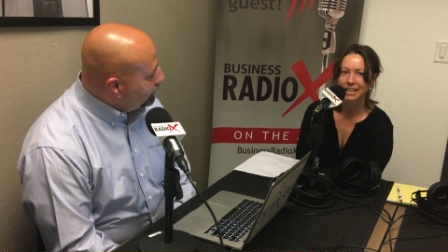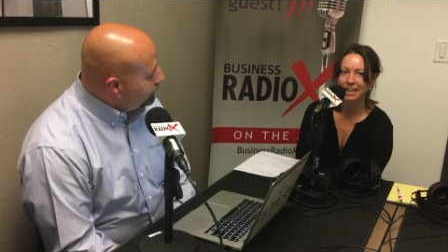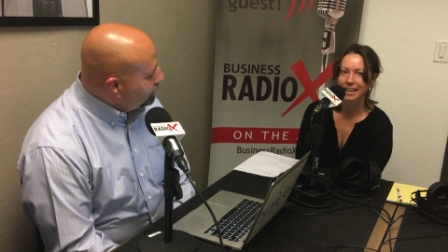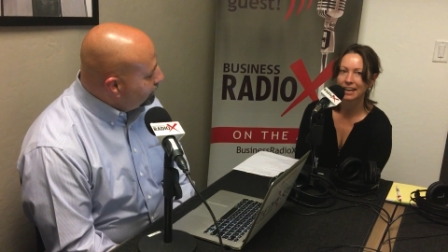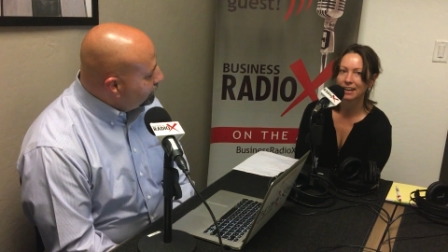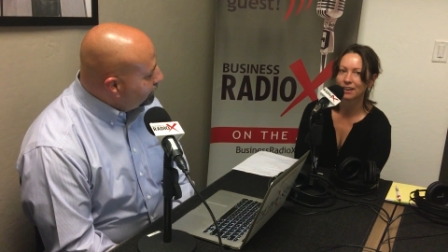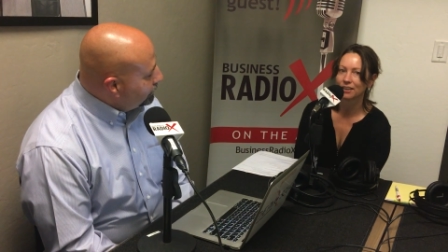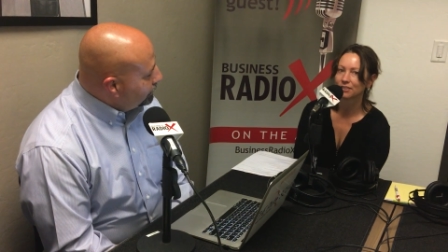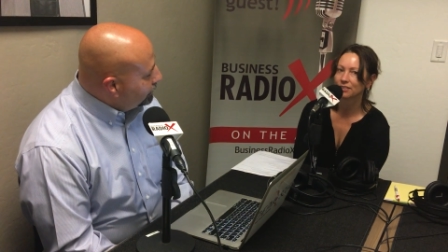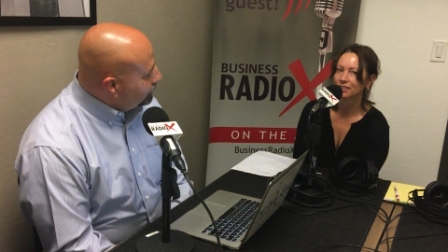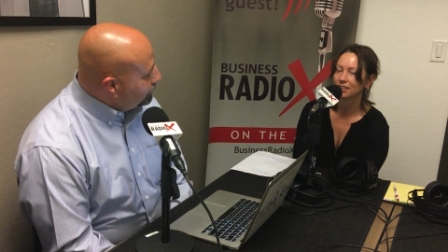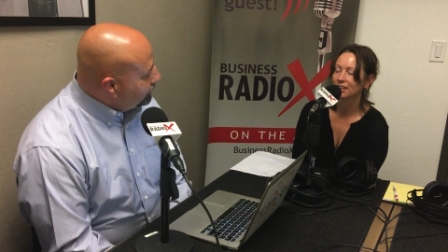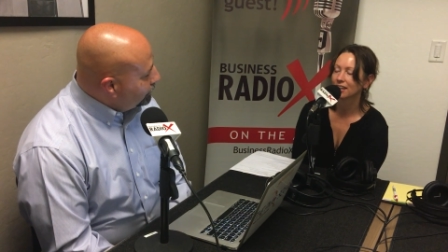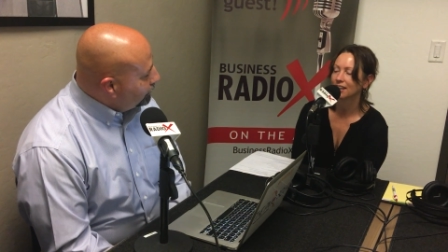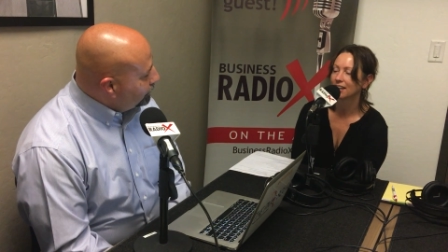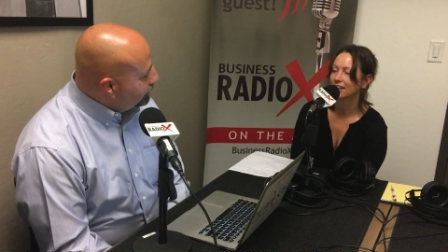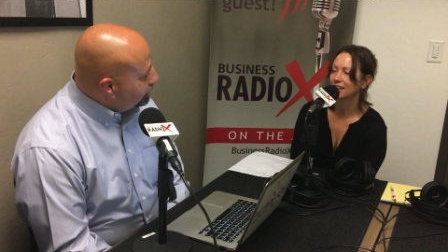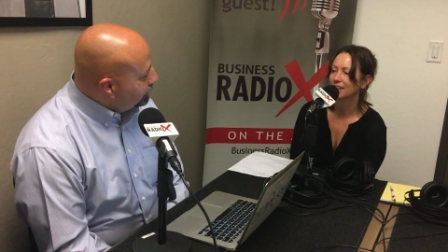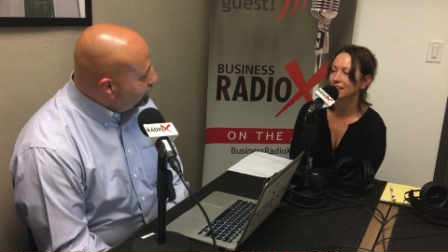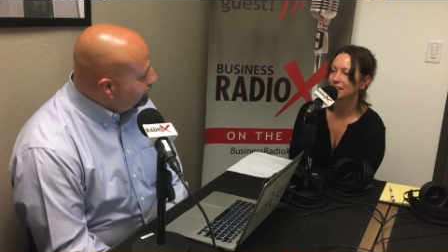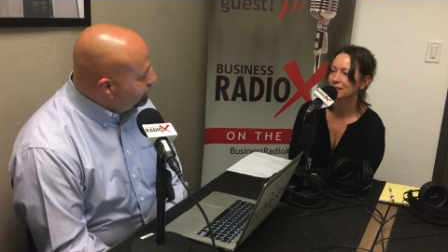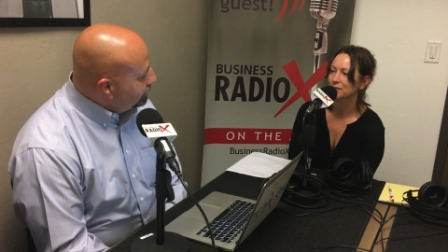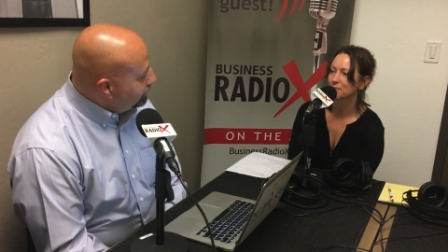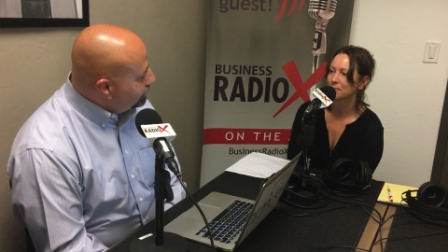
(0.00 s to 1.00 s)
town,
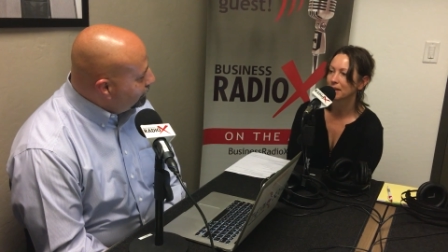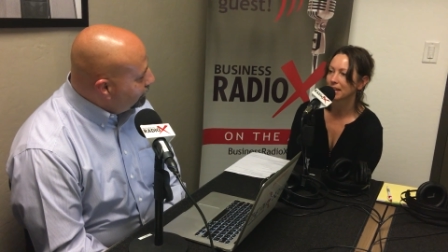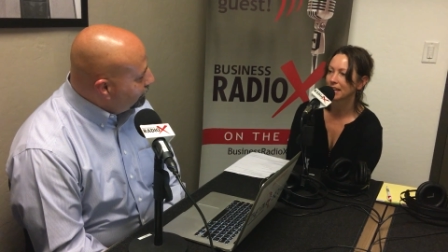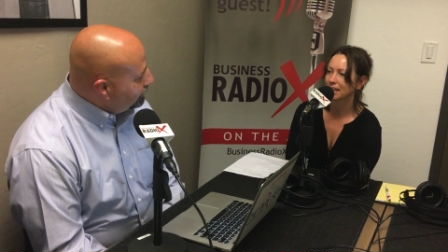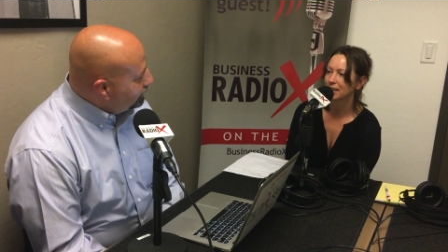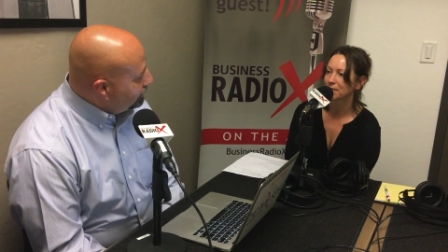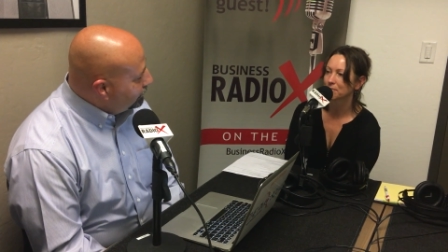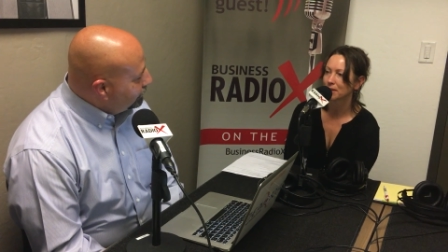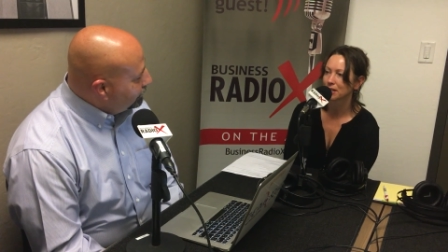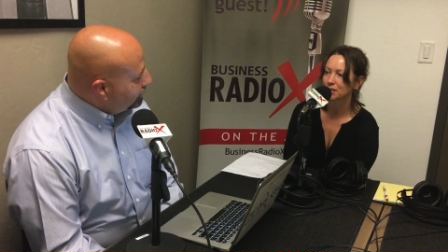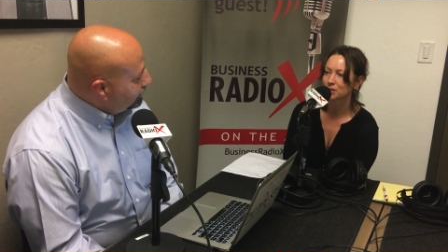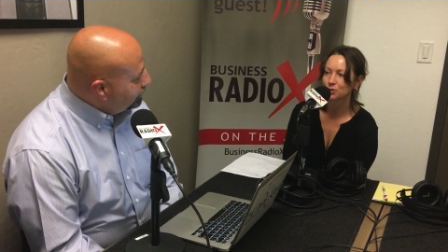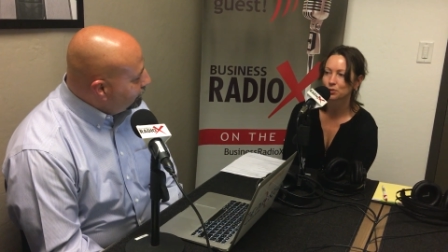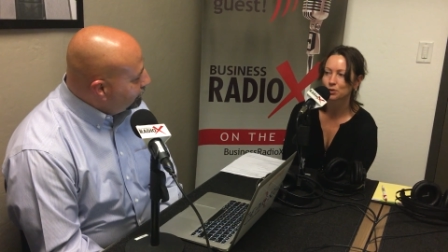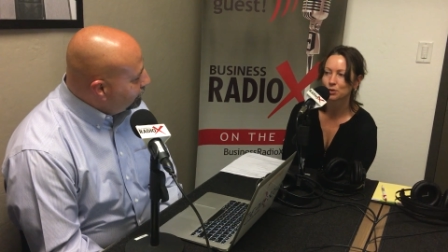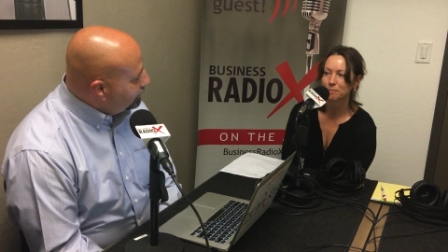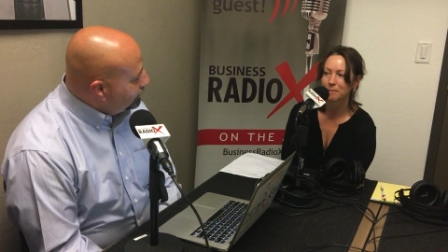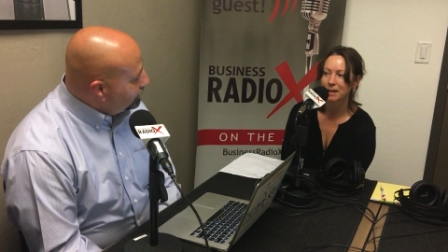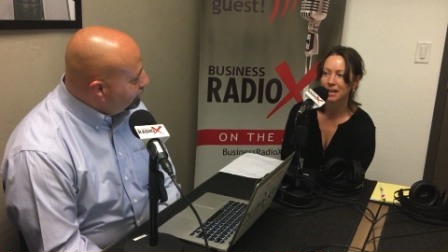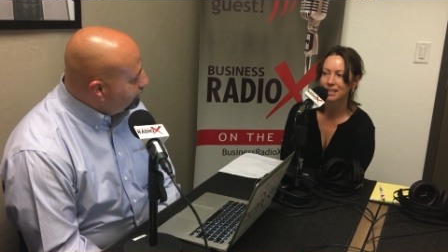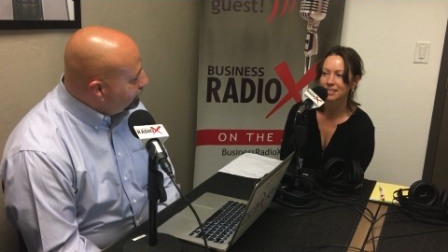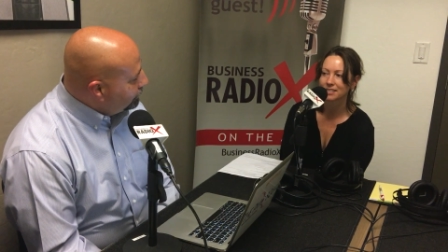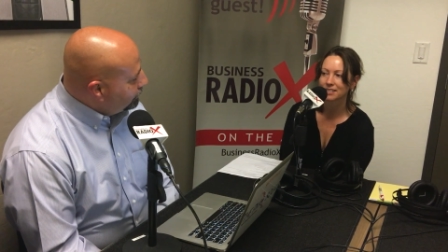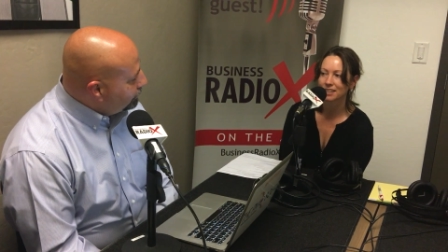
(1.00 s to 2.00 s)
um, and my school
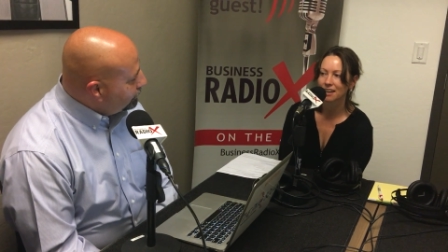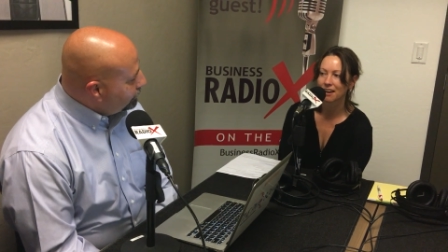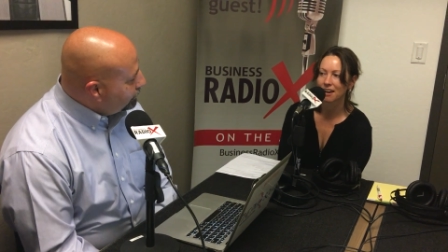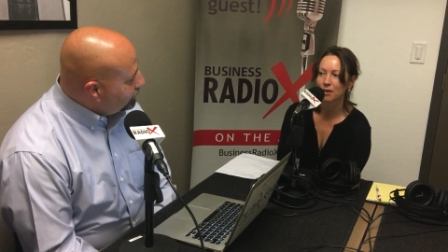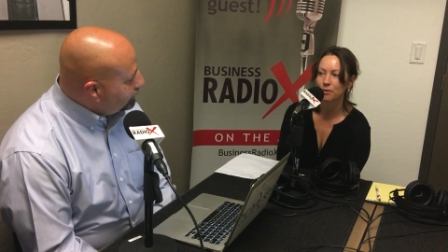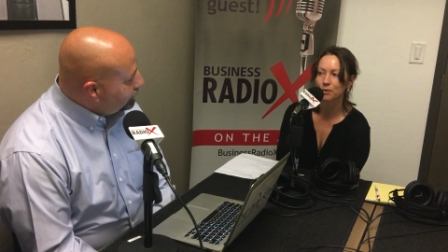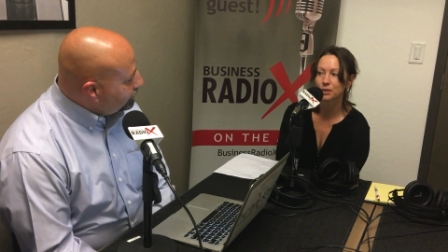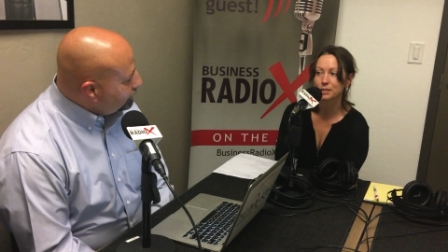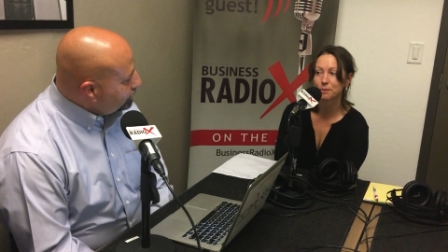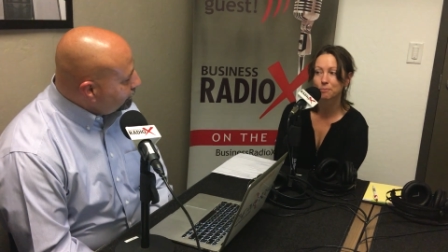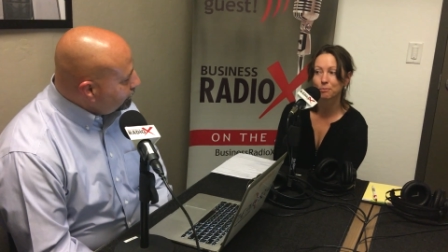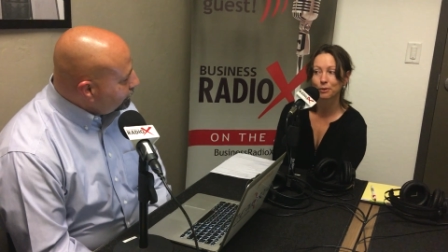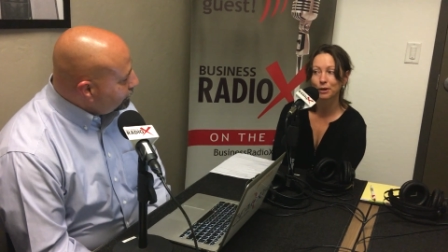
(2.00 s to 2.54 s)
mascot was a